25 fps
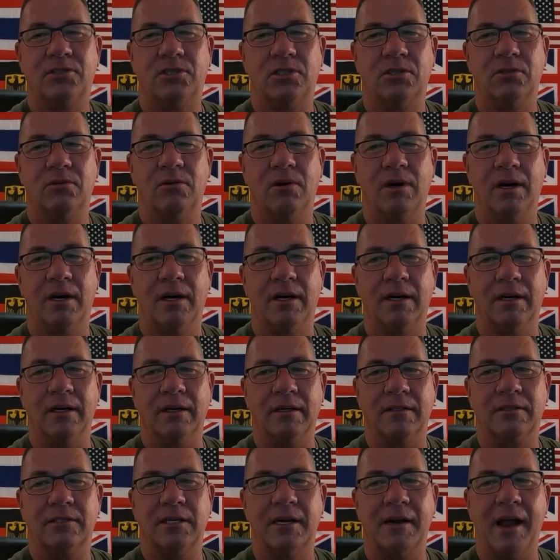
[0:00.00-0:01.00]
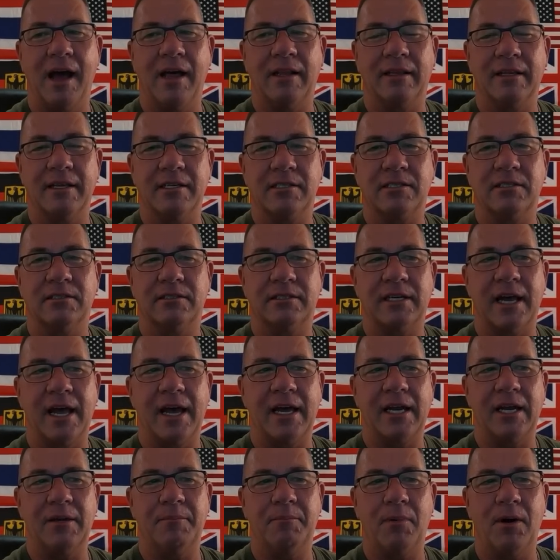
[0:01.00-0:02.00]
to uh, to not listen to
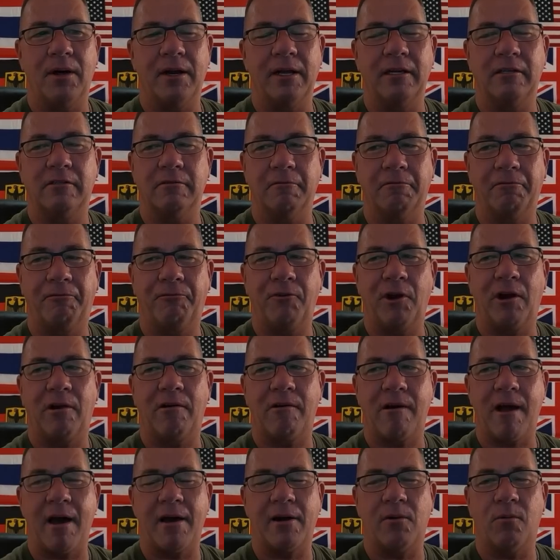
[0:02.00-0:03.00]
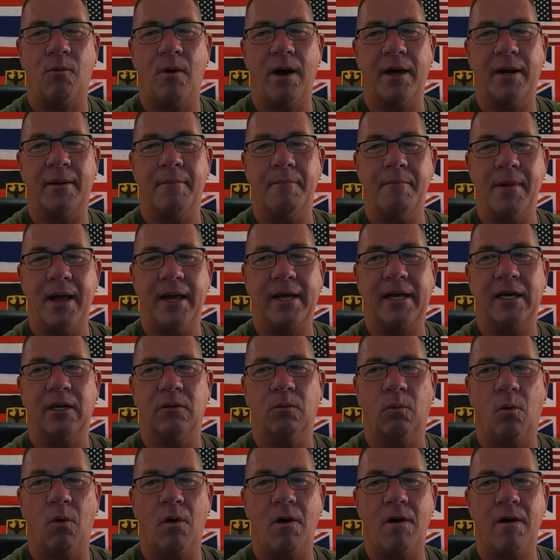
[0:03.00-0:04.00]
anybody to figure out a way to make
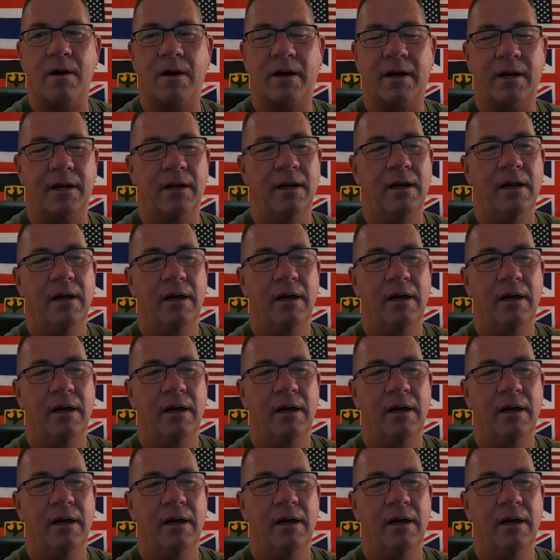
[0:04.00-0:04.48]
it work